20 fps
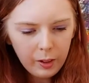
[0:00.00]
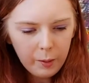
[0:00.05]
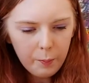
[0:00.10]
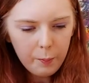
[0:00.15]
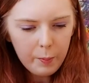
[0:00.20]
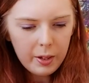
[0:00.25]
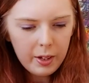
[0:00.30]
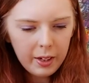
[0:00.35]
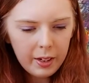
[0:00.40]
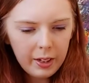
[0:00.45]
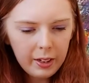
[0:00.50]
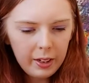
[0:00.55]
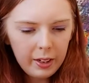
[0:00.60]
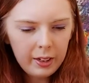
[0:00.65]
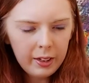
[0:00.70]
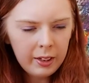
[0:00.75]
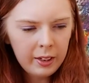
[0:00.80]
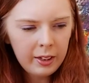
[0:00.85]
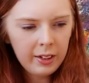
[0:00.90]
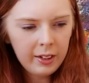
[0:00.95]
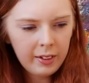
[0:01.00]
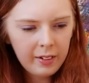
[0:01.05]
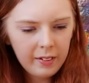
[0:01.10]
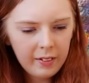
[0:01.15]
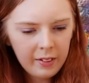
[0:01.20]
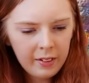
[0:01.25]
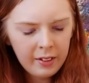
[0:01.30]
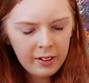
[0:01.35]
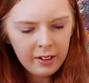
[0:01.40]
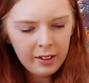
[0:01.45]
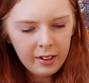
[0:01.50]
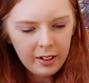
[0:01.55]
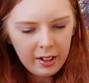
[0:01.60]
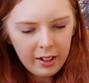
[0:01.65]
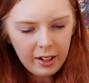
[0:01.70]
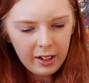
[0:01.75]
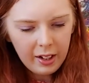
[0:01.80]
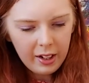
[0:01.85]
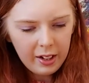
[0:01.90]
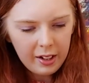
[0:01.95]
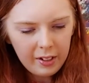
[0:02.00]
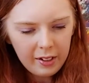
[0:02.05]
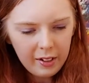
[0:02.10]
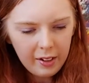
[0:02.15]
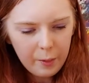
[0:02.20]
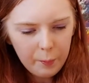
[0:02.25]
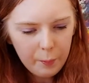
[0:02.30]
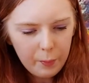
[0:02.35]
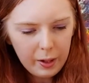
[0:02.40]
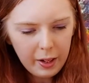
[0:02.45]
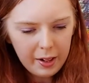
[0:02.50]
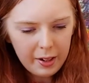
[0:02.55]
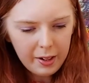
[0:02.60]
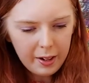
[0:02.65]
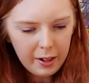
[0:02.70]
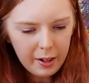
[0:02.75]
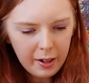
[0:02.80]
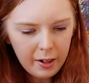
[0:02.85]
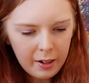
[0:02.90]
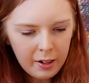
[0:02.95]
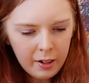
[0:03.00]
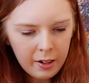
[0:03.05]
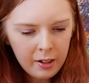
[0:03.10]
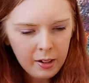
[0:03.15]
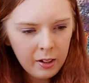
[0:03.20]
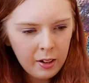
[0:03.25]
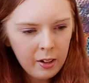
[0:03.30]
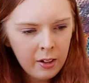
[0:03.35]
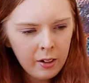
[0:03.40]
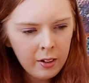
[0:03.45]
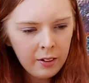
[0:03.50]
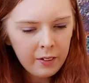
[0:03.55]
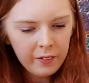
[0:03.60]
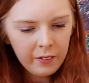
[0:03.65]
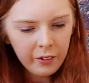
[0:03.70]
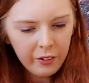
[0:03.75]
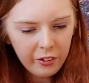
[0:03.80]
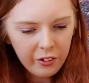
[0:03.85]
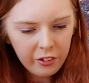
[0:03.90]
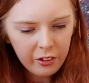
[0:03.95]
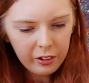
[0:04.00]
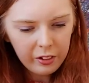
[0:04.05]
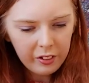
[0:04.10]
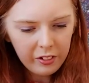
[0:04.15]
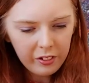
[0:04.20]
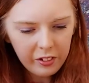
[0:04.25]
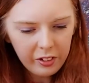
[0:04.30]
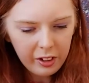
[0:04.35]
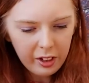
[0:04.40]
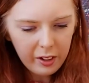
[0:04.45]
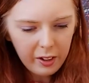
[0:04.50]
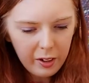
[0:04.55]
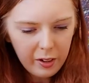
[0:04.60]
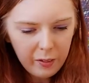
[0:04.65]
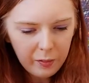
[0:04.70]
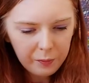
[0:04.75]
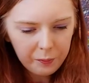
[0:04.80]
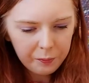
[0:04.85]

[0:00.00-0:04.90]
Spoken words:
making lines and blending those colours together.